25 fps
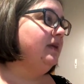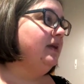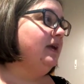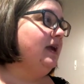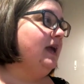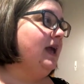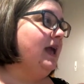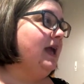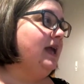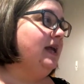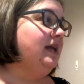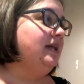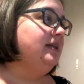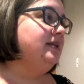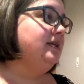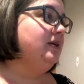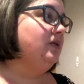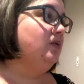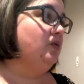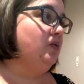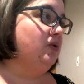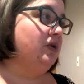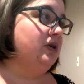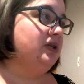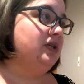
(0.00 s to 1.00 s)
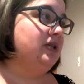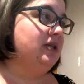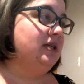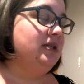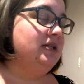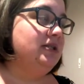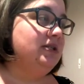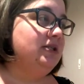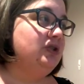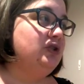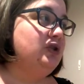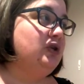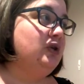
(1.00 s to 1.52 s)
8
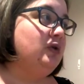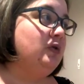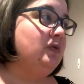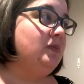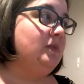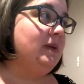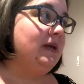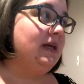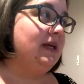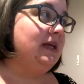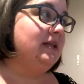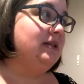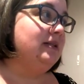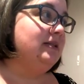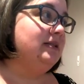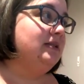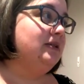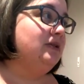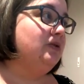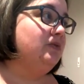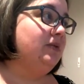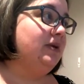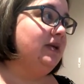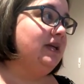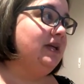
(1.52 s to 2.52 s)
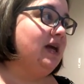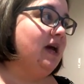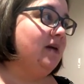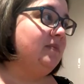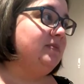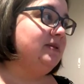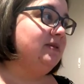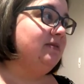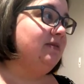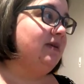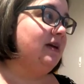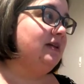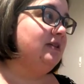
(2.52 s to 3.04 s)
oranges, 2 beets, 3 cups
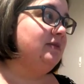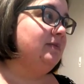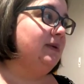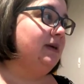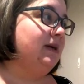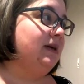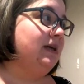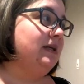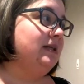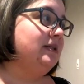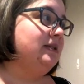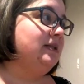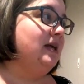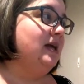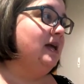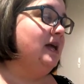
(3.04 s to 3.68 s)
of raspberries.